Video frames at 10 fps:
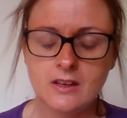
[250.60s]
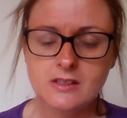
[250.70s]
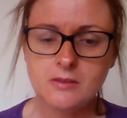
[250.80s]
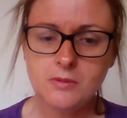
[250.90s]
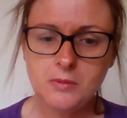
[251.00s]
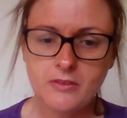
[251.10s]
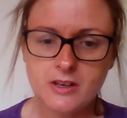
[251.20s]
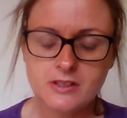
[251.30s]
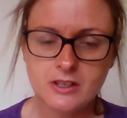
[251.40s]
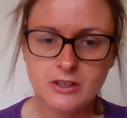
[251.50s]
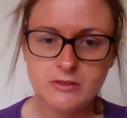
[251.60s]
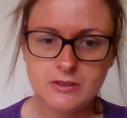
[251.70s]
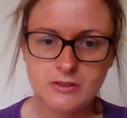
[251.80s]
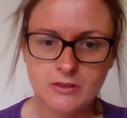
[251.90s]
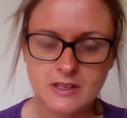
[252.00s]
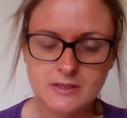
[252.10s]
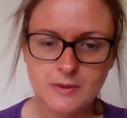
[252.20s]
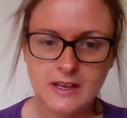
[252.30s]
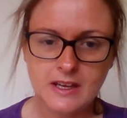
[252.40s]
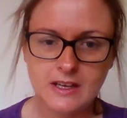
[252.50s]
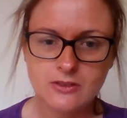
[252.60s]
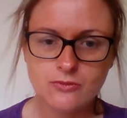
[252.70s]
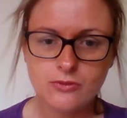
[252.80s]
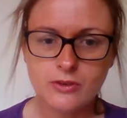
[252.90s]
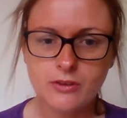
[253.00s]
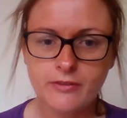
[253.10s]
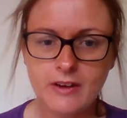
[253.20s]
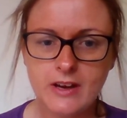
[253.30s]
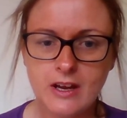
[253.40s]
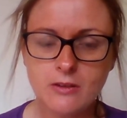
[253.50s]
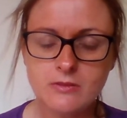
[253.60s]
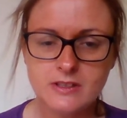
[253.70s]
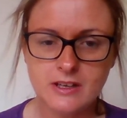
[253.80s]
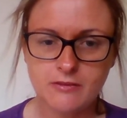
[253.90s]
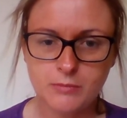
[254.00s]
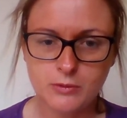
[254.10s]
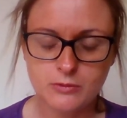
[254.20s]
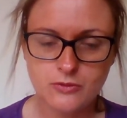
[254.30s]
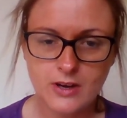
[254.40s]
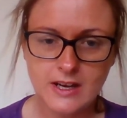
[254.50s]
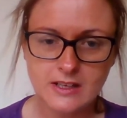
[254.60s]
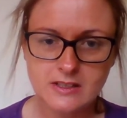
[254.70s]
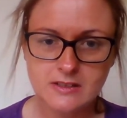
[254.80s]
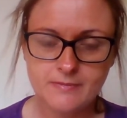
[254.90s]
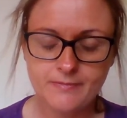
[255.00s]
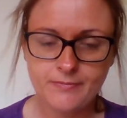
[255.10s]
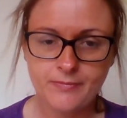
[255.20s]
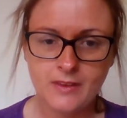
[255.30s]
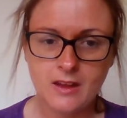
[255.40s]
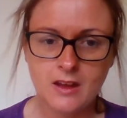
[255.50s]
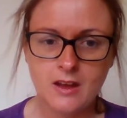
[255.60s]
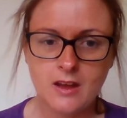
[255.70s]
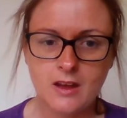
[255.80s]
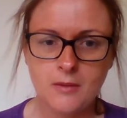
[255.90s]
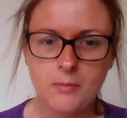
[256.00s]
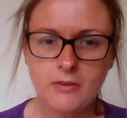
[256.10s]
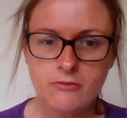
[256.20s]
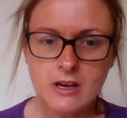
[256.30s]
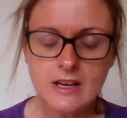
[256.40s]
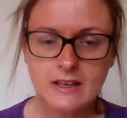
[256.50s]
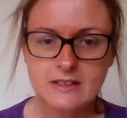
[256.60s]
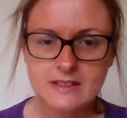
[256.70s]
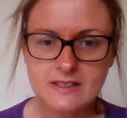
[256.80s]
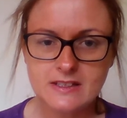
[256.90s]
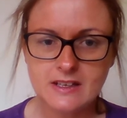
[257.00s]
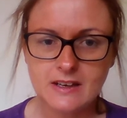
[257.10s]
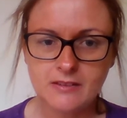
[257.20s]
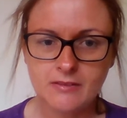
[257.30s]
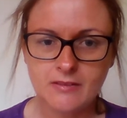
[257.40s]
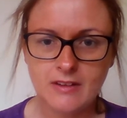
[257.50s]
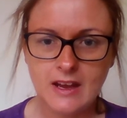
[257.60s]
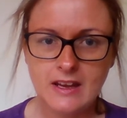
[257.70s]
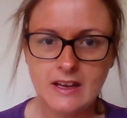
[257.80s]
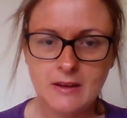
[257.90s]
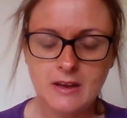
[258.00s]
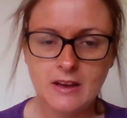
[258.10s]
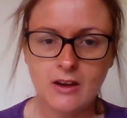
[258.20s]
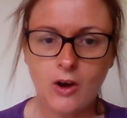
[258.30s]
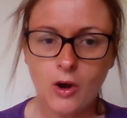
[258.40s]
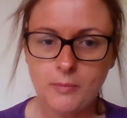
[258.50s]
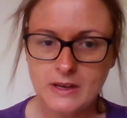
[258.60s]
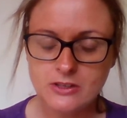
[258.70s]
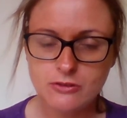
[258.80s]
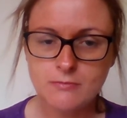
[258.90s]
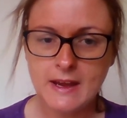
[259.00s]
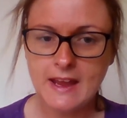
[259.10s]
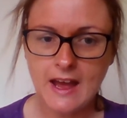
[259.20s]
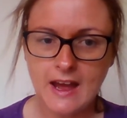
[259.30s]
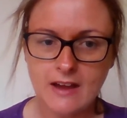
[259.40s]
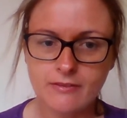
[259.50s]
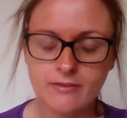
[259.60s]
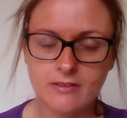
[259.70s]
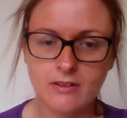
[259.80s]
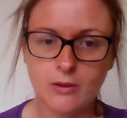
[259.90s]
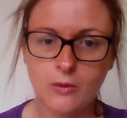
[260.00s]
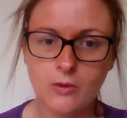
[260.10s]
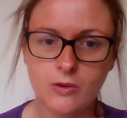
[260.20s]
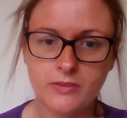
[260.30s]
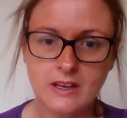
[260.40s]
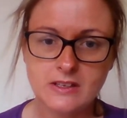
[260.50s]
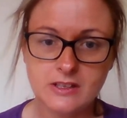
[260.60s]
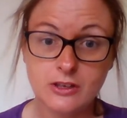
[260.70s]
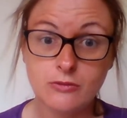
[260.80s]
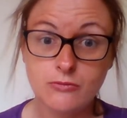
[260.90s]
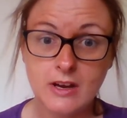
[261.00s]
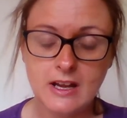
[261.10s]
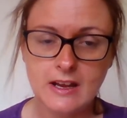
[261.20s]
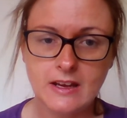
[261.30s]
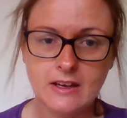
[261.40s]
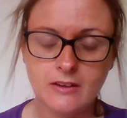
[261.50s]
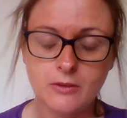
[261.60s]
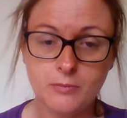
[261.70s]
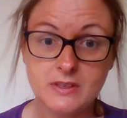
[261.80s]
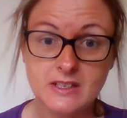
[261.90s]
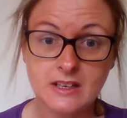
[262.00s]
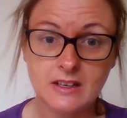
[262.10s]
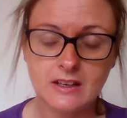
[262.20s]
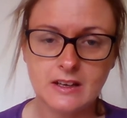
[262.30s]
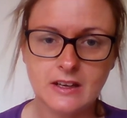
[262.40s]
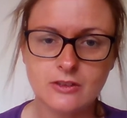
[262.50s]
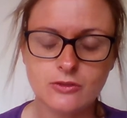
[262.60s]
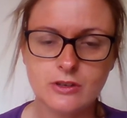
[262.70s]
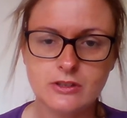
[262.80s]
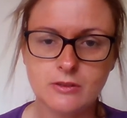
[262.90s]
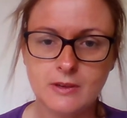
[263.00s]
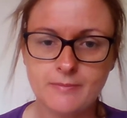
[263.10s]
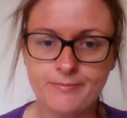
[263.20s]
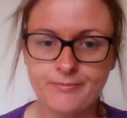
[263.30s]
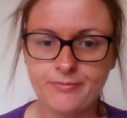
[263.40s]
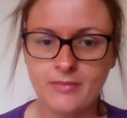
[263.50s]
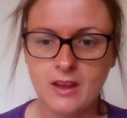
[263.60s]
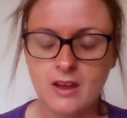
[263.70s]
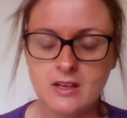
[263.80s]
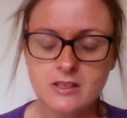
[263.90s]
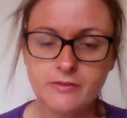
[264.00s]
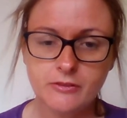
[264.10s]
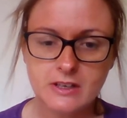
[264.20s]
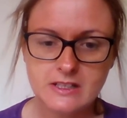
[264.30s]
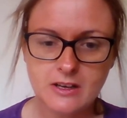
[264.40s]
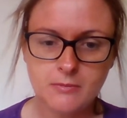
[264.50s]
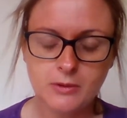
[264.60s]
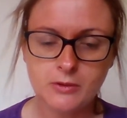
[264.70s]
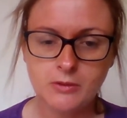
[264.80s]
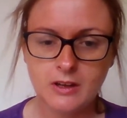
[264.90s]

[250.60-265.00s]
So what we're asking you to do this week is draw your very own self-portrait, but really consider any hobbies you may have or things that you particularly enjoy doing. So for example,